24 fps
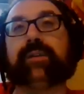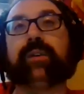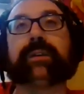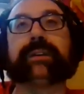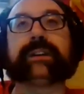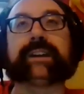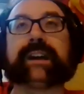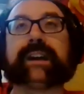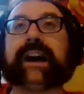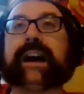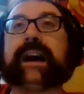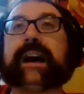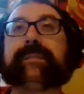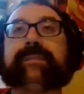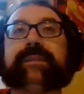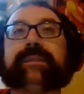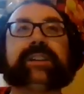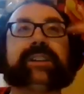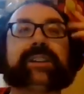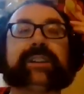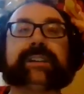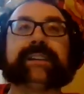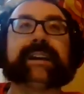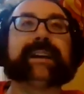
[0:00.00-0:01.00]
call the cops.
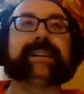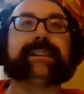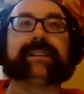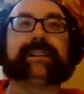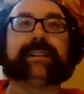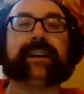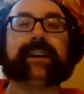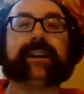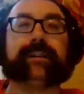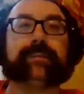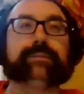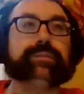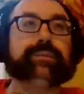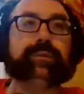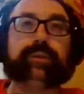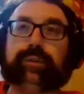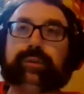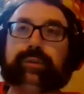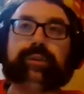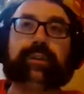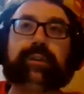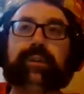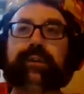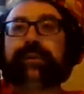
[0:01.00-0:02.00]
He just has to like
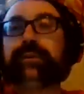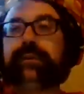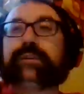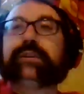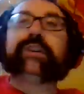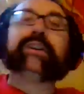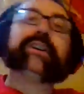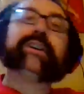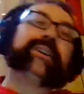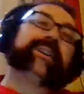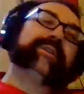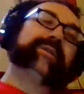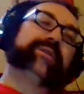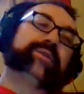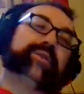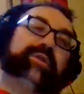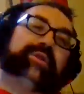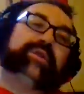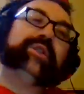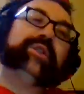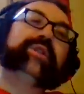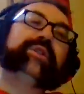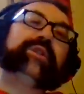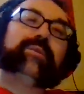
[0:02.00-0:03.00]

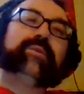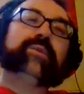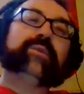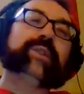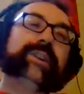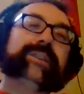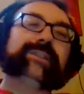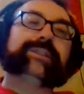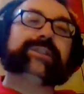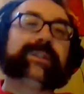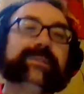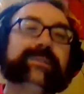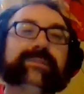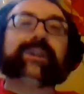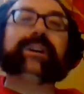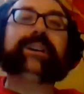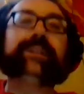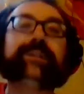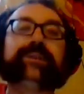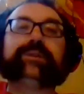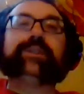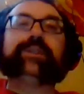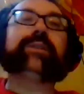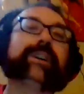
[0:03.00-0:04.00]
stay away from
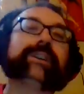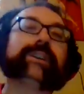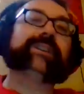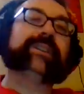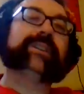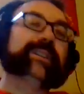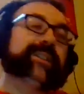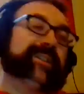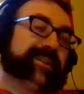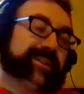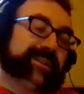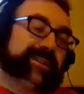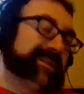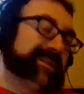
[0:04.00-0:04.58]
my daughter.